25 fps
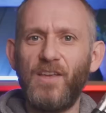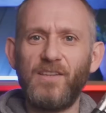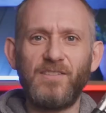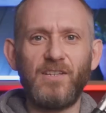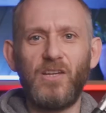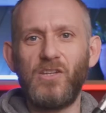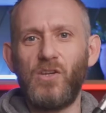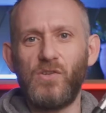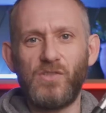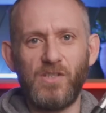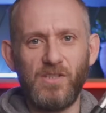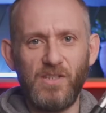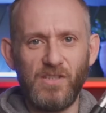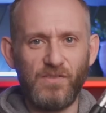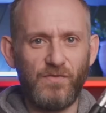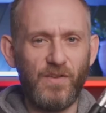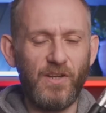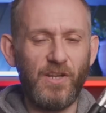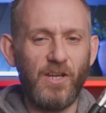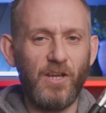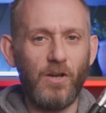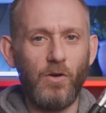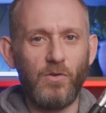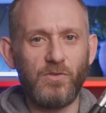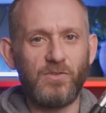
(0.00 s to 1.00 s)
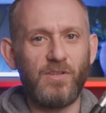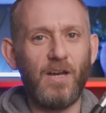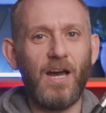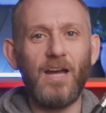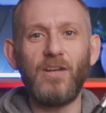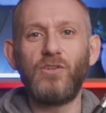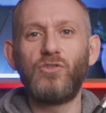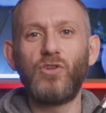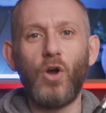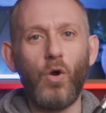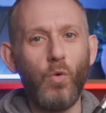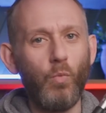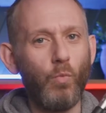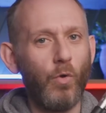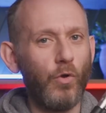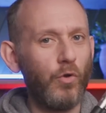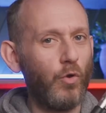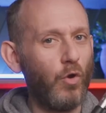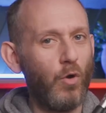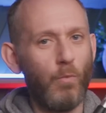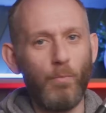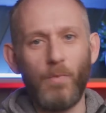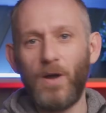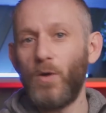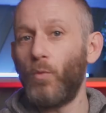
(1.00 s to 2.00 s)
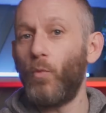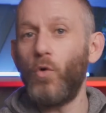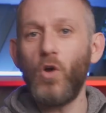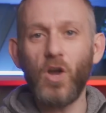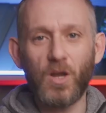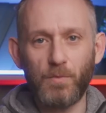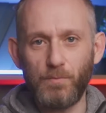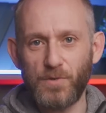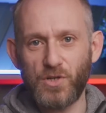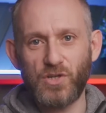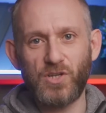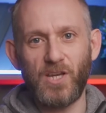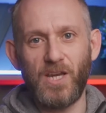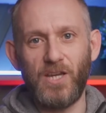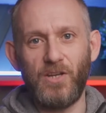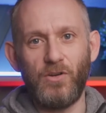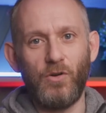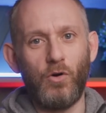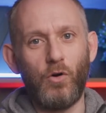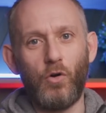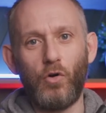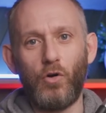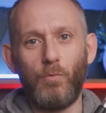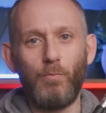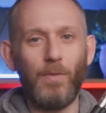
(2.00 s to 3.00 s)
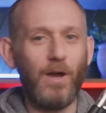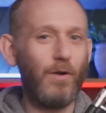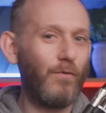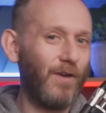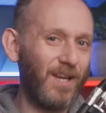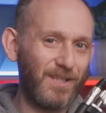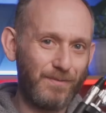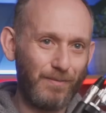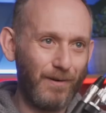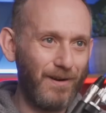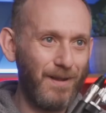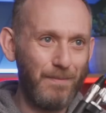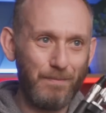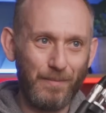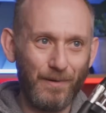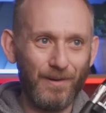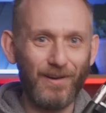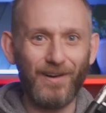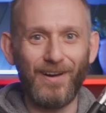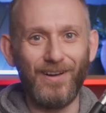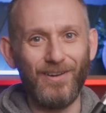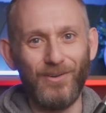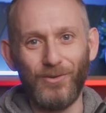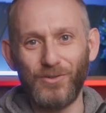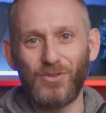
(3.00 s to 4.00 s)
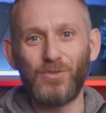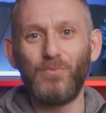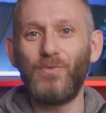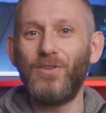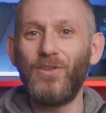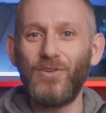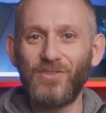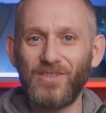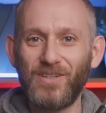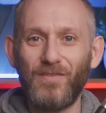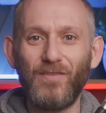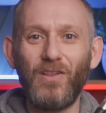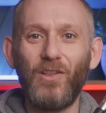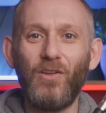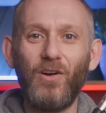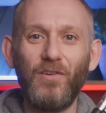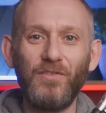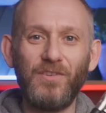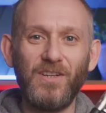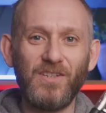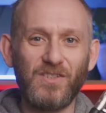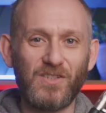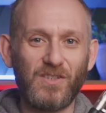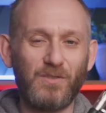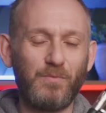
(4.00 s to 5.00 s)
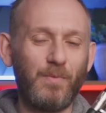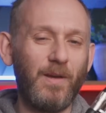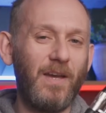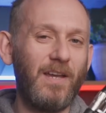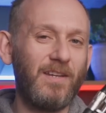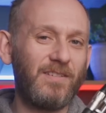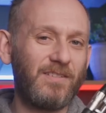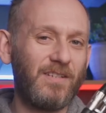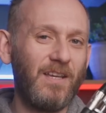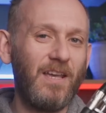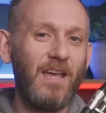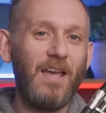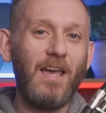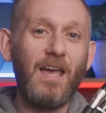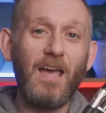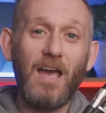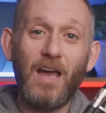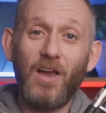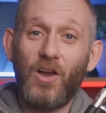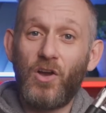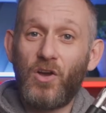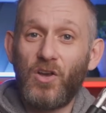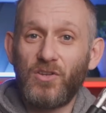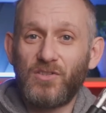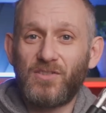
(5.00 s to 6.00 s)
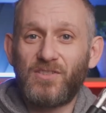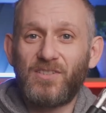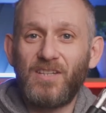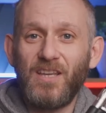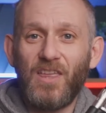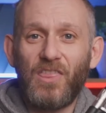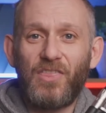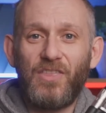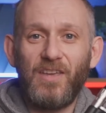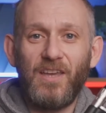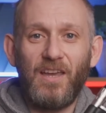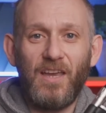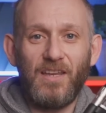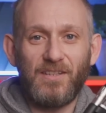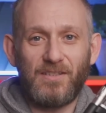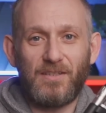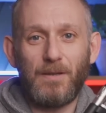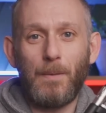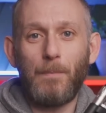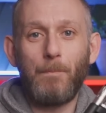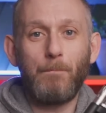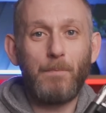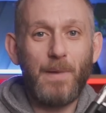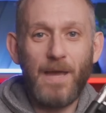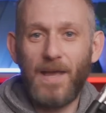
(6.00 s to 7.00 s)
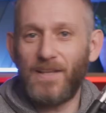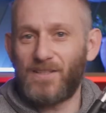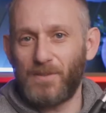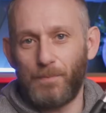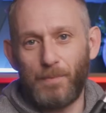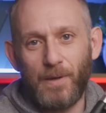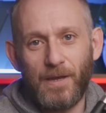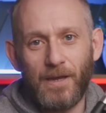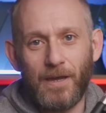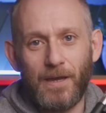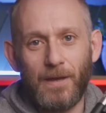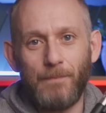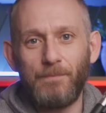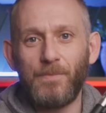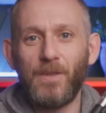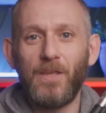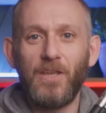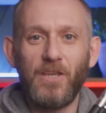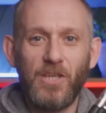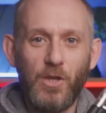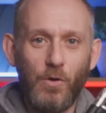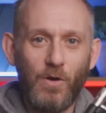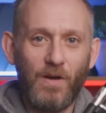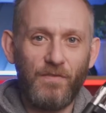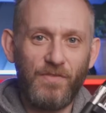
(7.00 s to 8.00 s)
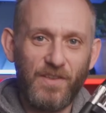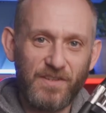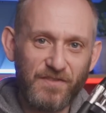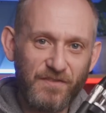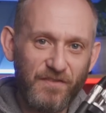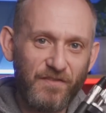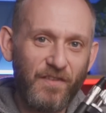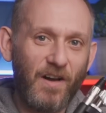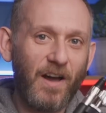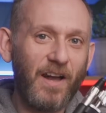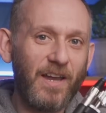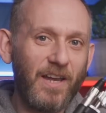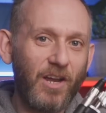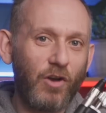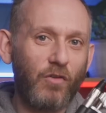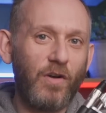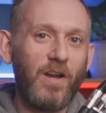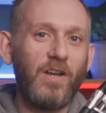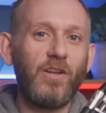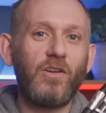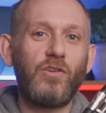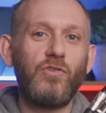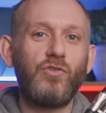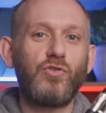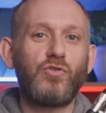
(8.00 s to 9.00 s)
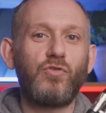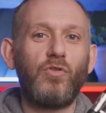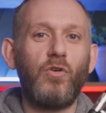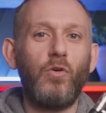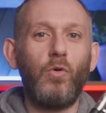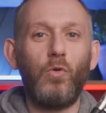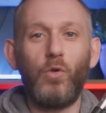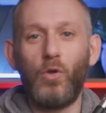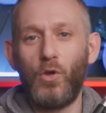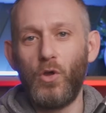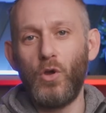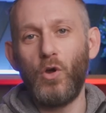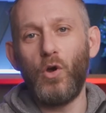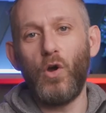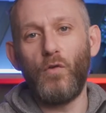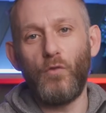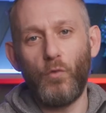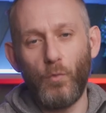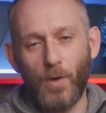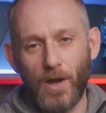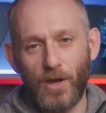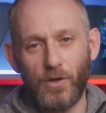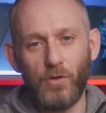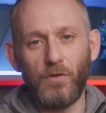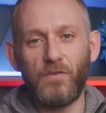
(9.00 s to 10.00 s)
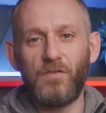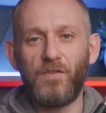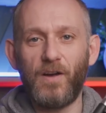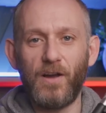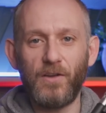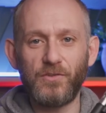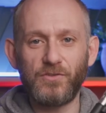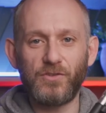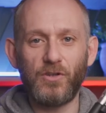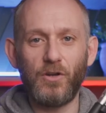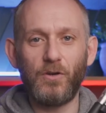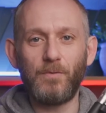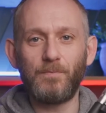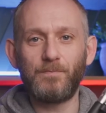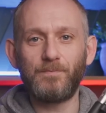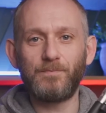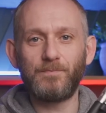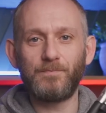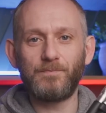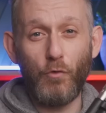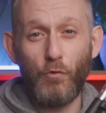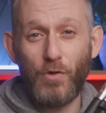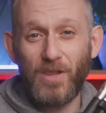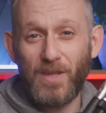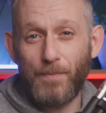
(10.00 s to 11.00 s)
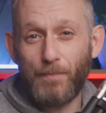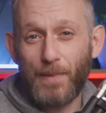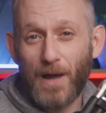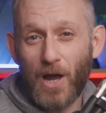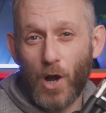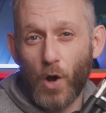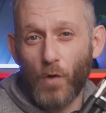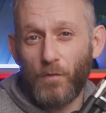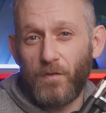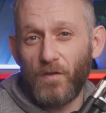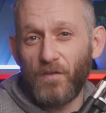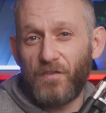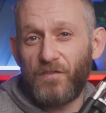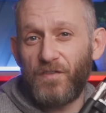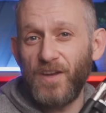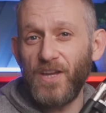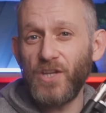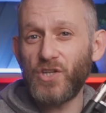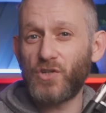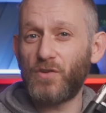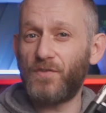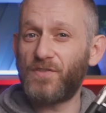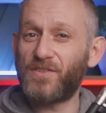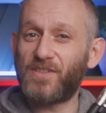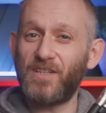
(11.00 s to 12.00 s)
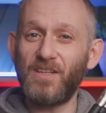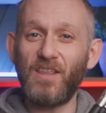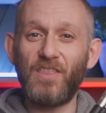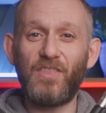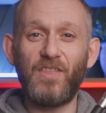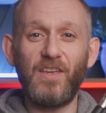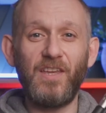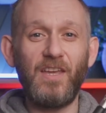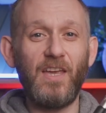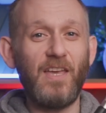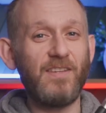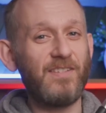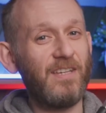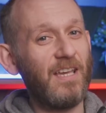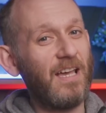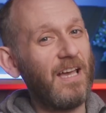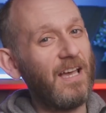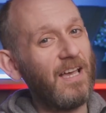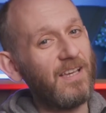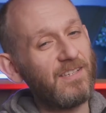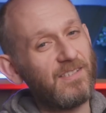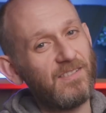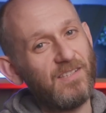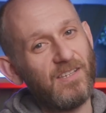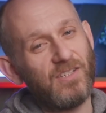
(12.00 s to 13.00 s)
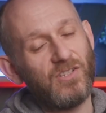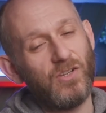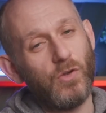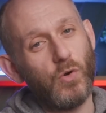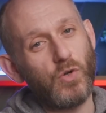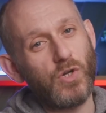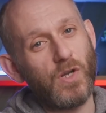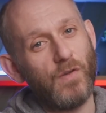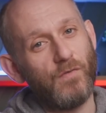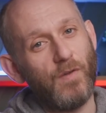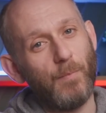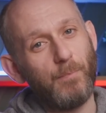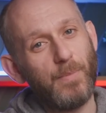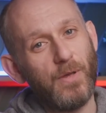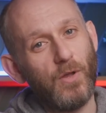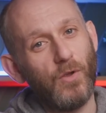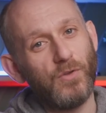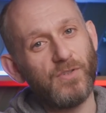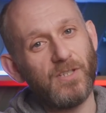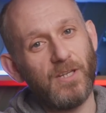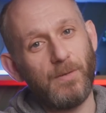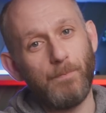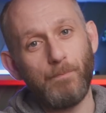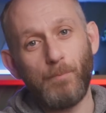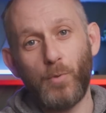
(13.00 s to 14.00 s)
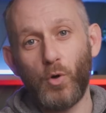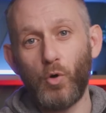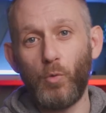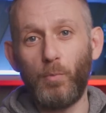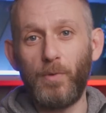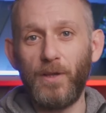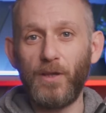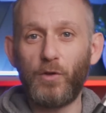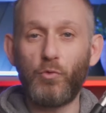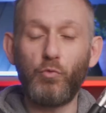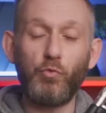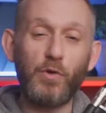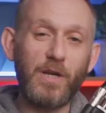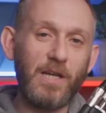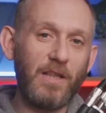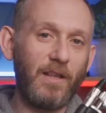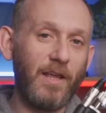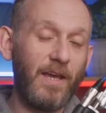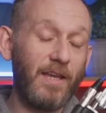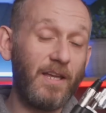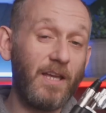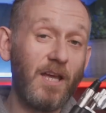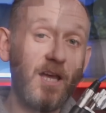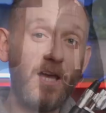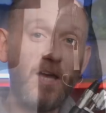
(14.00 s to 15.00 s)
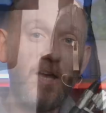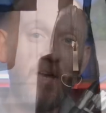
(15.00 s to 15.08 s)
things I use in these videos that I don't want on my work machine or on my Raspberry Pi or something that doesn't have a lot of disk space. And because Syncthing is peer-to-peer, you have this fine-grained control over where your files go. A really powerful feature of Syncthing is it has this notion of a built-in public relay.